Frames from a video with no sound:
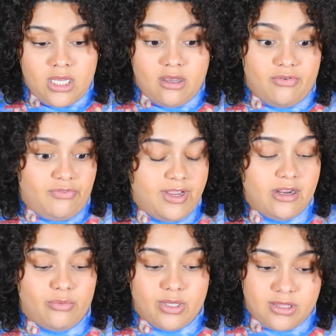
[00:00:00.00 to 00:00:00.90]

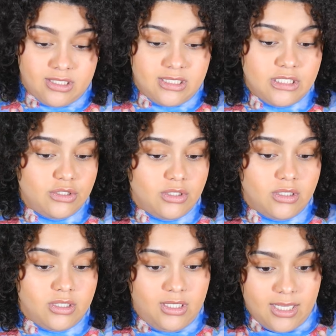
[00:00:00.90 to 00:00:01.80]
affair with the
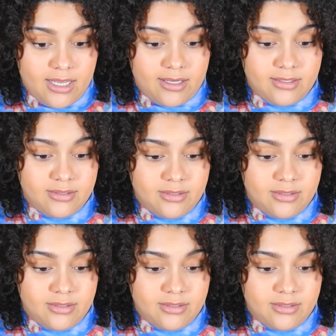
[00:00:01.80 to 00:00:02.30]
sister. Yeah.